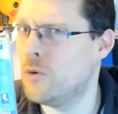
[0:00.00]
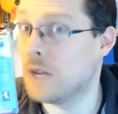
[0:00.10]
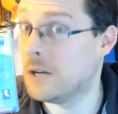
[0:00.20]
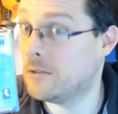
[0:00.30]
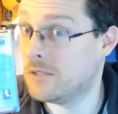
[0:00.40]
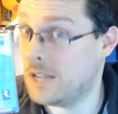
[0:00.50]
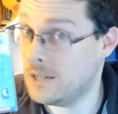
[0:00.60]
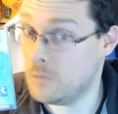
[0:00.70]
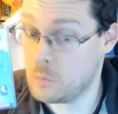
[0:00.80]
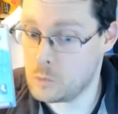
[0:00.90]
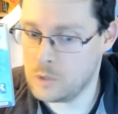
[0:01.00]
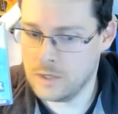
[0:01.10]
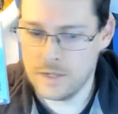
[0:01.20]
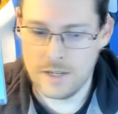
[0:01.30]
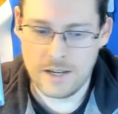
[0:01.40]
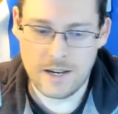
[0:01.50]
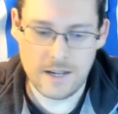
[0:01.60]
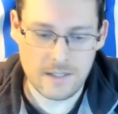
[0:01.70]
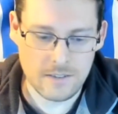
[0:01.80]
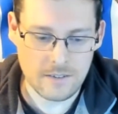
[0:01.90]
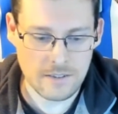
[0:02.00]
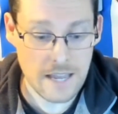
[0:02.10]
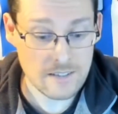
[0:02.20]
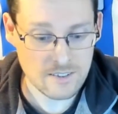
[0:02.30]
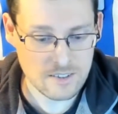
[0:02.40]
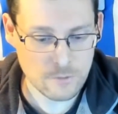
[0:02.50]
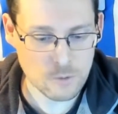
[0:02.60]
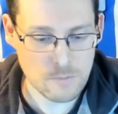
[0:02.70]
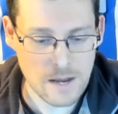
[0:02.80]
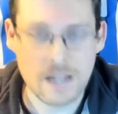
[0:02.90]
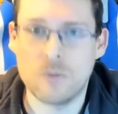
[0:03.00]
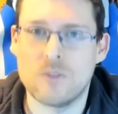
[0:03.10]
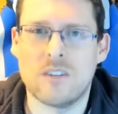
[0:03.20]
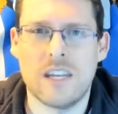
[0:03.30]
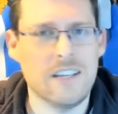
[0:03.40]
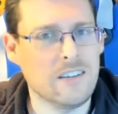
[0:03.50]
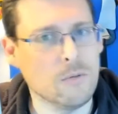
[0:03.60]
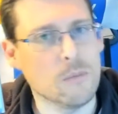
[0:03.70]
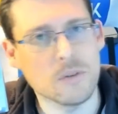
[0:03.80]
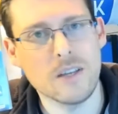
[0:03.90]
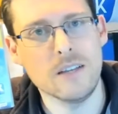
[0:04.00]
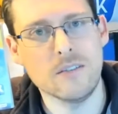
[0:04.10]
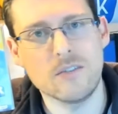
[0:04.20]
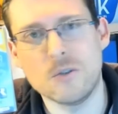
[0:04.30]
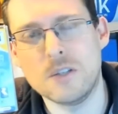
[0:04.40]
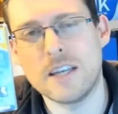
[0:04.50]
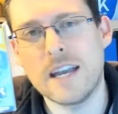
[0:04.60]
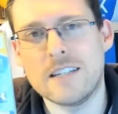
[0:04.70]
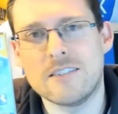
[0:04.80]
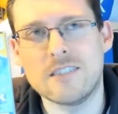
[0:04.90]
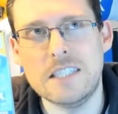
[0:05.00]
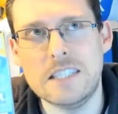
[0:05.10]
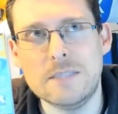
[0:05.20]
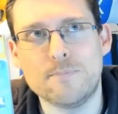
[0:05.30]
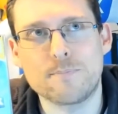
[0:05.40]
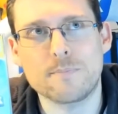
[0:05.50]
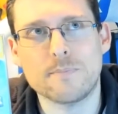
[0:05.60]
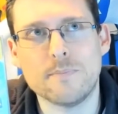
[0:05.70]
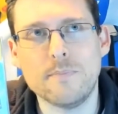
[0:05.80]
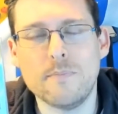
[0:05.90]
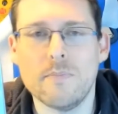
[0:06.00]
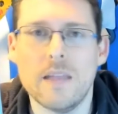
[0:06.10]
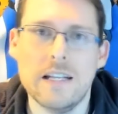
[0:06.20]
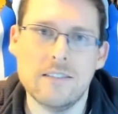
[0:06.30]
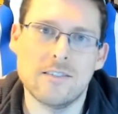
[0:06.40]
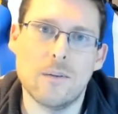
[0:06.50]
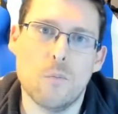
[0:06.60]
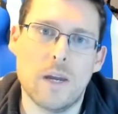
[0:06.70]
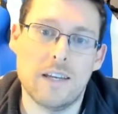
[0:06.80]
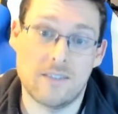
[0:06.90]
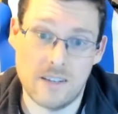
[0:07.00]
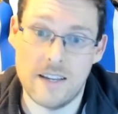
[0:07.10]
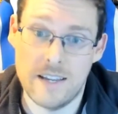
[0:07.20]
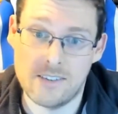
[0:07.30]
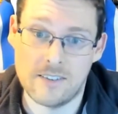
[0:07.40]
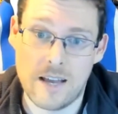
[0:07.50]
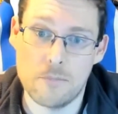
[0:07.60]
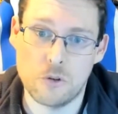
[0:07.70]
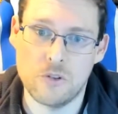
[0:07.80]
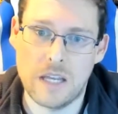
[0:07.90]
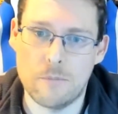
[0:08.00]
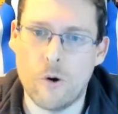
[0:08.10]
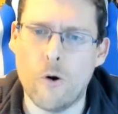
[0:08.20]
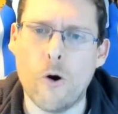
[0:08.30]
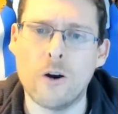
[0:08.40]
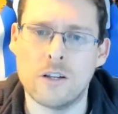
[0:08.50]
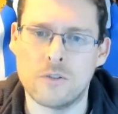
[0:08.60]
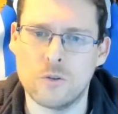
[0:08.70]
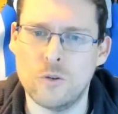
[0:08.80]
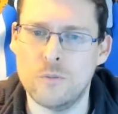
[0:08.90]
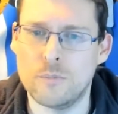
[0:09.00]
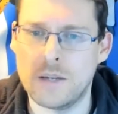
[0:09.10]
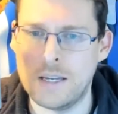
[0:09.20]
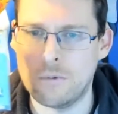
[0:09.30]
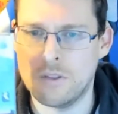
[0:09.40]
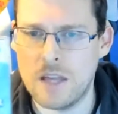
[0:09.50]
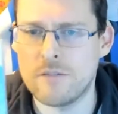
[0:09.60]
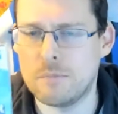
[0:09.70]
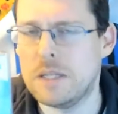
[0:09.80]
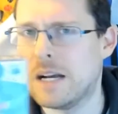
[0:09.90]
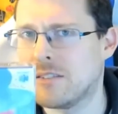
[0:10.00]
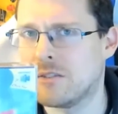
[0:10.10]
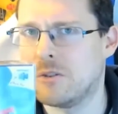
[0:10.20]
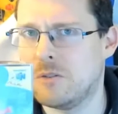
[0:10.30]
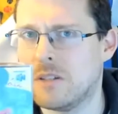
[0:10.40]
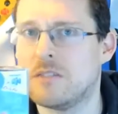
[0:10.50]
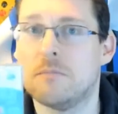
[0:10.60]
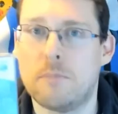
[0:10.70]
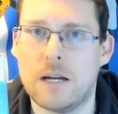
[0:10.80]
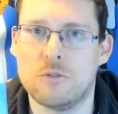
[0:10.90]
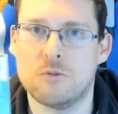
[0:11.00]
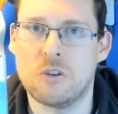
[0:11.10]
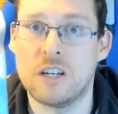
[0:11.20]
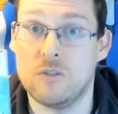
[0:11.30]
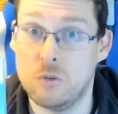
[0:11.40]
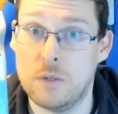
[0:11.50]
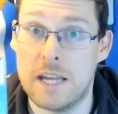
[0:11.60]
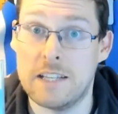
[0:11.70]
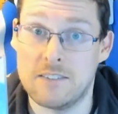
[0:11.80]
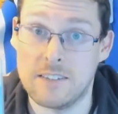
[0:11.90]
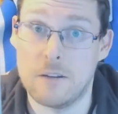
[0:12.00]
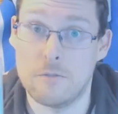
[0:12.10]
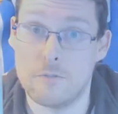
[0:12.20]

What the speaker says: out of 10, and the N64 mag was 81%, so you can kind of see in some ways it's a damn good game on its own, but it will never be as good as Banjo Kazooie itself.